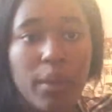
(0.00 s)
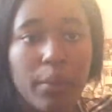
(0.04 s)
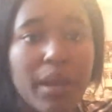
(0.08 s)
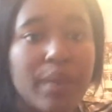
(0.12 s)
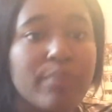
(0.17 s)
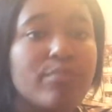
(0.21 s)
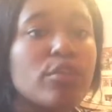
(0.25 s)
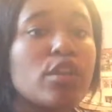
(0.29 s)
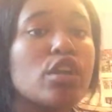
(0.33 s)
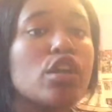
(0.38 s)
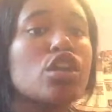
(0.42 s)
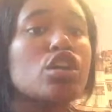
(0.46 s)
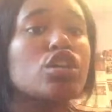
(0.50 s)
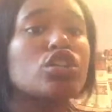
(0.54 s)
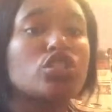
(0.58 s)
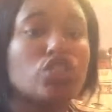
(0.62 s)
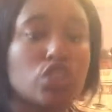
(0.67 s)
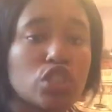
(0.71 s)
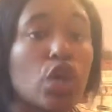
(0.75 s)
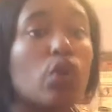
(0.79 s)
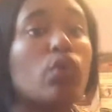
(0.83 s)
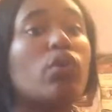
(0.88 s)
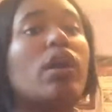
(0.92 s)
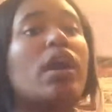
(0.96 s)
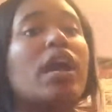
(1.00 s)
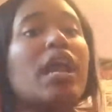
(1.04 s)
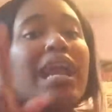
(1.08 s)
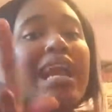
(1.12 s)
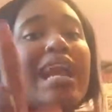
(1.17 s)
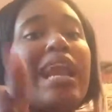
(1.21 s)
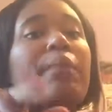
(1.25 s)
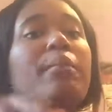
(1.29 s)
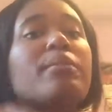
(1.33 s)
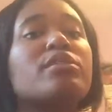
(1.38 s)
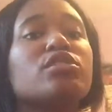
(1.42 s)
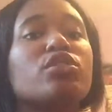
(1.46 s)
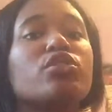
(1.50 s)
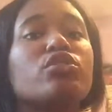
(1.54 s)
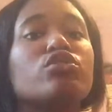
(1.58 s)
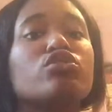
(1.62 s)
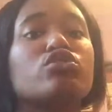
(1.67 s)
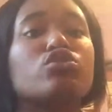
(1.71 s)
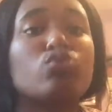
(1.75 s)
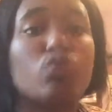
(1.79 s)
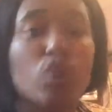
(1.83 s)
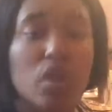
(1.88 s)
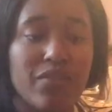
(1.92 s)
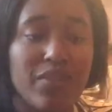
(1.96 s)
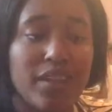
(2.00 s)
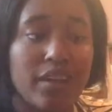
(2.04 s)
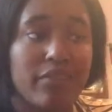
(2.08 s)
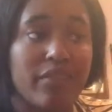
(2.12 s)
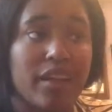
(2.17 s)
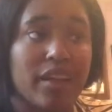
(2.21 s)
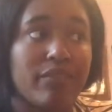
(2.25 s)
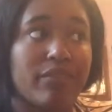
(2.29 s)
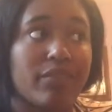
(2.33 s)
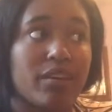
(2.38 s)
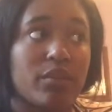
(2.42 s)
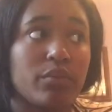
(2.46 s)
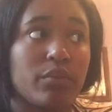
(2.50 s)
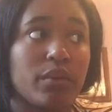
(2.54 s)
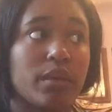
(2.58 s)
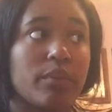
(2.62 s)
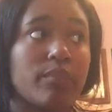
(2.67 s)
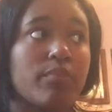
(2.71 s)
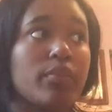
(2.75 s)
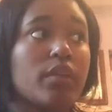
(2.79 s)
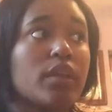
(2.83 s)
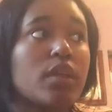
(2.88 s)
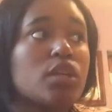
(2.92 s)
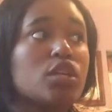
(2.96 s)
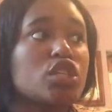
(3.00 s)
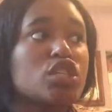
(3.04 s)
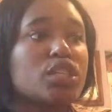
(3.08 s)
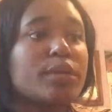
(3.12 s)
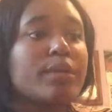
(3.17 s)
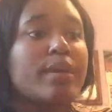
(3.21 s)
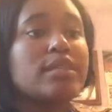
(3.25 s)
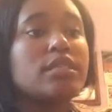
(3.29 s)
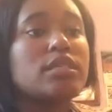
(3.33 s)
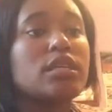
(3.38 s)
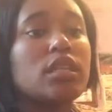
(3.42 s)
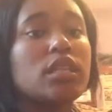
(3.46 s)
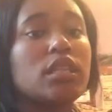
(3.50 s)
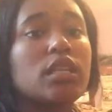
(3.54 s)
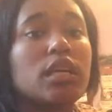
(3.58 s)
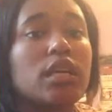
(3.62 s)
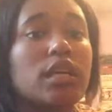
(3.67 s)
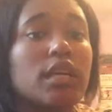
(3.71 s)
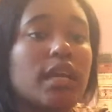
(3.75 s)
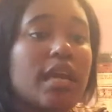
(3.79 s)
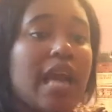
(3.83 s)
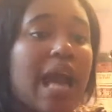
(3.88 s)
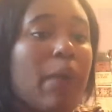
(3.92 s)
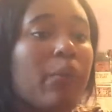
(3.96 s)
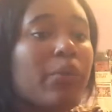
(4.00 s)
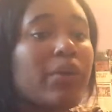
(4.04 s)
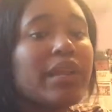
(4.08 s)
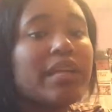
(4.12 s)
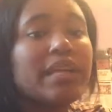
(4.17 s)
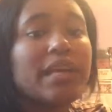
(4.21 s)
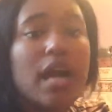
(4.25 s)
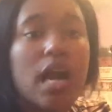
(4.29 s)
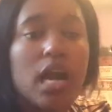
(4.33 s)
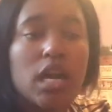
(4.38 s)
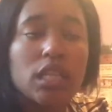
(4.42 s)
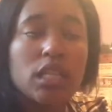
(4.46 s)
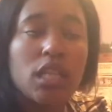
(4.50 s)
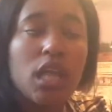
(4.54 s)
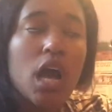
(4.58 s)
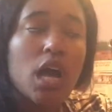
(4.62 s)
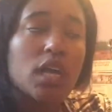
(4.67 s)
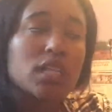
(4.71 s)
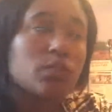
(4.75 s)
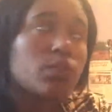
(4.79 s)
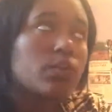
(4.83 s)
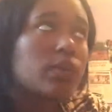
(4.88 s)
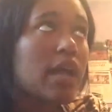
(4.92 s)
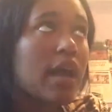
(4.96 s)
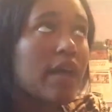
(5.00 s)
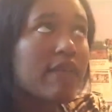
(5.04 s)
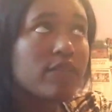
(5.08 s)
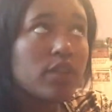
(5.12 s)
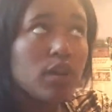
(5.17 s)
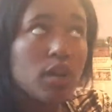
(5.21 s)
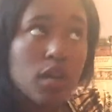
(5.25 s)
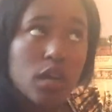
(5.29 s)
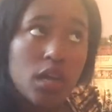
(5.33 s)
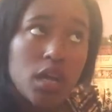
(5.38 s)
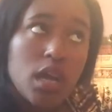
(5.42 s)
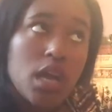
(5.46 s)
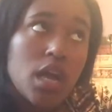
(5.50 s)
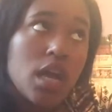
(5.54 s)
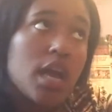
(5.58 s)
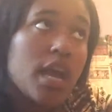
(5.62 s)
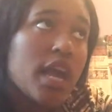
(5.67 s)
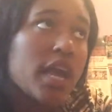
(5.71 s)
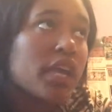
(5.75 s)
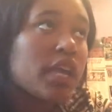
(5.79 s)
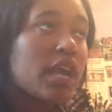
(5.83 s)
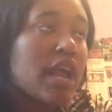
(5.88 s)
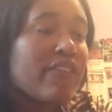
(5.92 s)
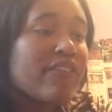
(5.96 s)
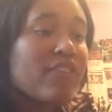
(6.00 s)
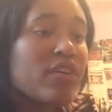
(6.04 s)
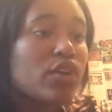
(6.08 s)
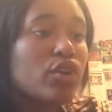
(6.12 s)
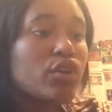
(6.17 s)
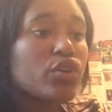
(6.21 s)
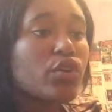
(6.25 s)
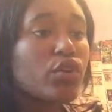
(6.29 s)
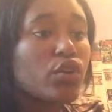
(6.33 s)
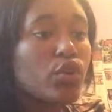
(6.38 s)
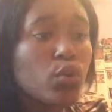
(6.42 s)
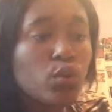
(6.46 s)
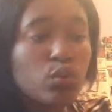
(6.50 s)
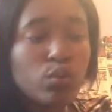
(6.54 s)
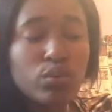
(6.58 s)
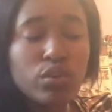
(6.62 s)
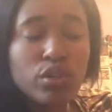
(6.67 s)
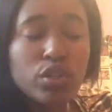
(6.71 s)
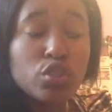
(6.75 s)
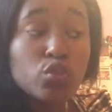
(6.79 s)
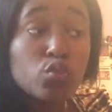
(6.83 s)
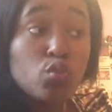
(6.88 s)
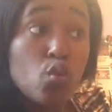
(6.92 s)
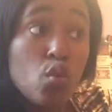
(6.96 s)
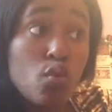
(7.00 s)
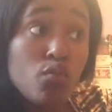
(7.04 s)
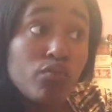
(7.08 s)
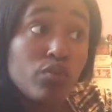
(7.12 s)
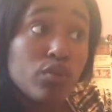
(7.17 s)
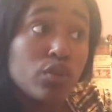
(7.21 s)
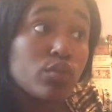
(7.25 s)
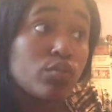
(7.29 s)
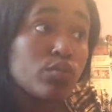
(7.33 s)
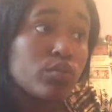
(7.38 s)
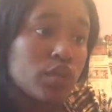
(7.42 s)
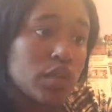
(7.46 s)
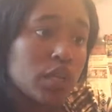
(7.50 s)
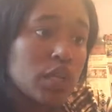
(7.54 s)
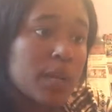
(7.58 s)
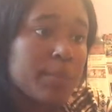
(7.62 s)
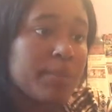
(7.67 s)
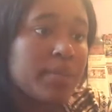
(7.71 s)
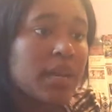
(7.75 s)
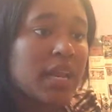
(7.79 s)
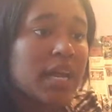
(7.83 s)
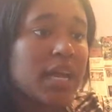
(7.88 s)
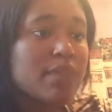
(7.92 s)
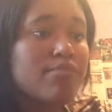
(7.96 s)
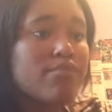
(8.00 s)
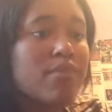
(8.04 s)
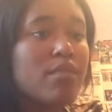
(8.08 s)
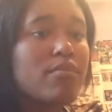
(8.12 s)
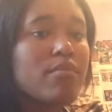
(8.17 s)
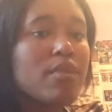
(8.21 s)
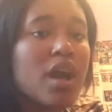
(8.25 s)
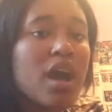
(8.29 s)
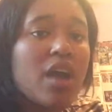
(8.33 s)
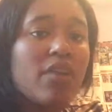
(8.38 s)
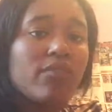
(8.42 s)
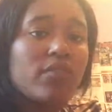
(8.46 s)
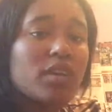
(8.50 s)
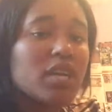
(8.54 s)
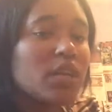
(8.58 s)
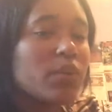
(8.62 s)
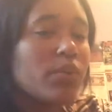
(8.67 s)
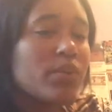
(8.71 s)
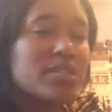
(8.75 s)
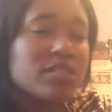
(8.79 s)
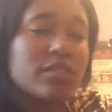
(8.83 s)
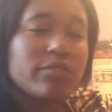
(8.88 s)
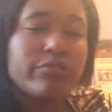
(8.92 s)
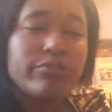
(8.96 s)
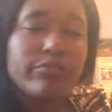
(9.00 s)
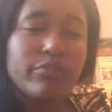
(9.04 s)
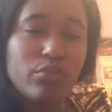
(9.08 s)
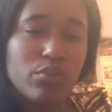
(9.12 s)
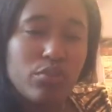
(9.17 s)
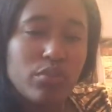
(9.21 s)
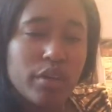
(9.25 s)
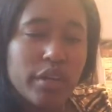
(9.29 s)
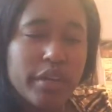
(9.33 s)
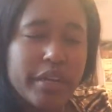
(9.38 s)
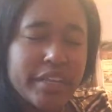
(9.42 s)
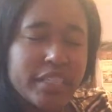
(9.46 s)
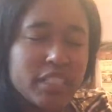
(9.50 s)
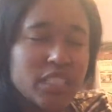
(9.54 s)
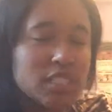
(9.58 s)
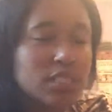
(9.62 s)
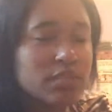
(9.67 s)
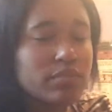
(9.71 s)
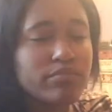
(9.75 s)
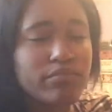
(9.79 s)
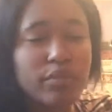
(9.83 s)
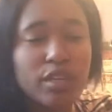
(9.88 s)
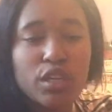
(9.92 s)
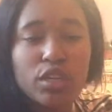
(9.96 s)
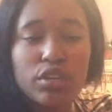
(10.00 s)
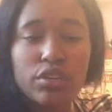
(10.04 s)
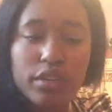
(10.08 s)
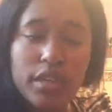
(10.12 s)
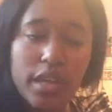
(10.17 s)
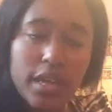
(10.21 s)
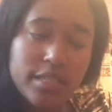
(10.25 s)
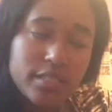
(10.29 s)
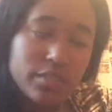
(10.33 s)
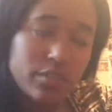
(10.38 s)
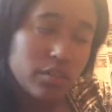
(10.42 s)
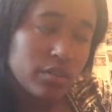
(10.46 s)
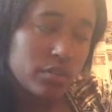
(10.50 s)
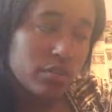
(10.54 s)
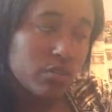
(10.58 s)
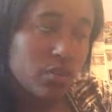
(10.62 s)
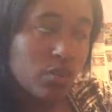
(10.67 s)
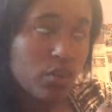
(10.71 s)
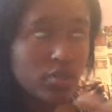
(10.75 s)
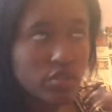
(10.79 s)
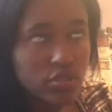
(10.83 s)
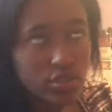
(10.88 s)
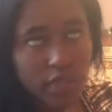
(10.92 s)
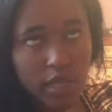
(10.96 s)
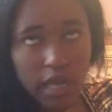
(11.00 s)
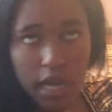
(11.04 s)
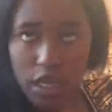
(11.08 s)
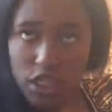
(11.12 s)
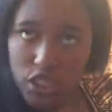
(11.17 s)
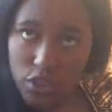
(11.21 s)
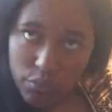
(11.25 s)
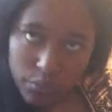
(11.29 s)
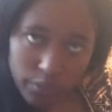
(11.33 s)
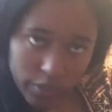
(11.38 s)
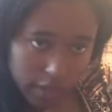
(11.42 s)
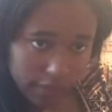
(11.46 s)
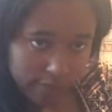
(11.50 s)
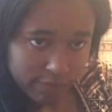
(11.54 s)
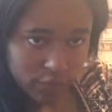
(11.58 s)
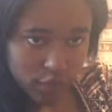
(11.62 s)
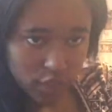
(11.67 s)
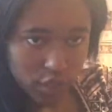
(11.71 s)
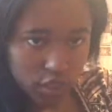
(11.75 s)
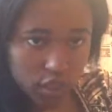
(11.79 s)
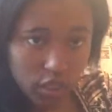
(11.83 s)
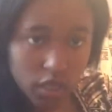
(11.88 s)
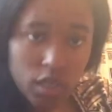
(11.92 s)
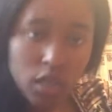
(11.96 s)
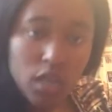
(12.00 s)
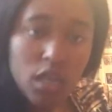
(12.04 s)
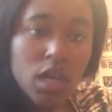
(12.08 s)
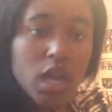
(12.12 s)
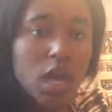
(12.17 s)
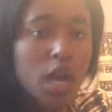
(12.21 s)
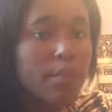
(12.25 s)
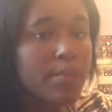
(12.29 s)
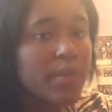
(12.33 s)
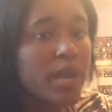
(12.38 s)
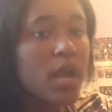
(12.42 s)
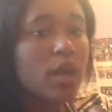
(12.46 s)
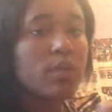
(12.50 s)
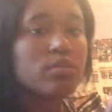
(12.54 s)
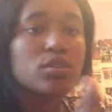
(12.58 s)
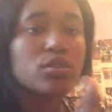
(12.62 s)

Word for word: anyway, so let me tell you the story right, right, right quick. So basically, yeah, I went to God Locks, whatever, and I found a girl who can do them real good, but like my mom really wasn't for it. She, me and her got a little altercation, whatever. Me and her